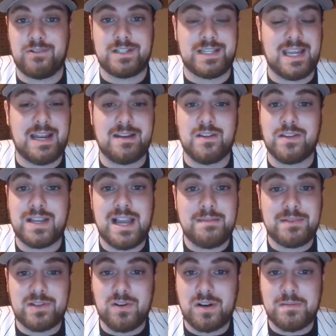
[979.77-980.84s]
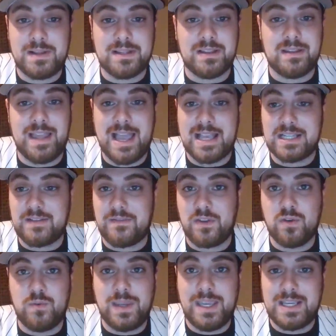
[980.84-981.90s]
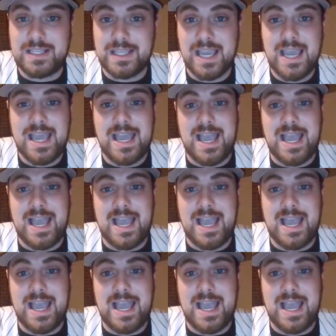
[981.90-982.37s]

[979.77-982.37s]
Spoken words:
once again, another guy I've been talking about the last few weeks.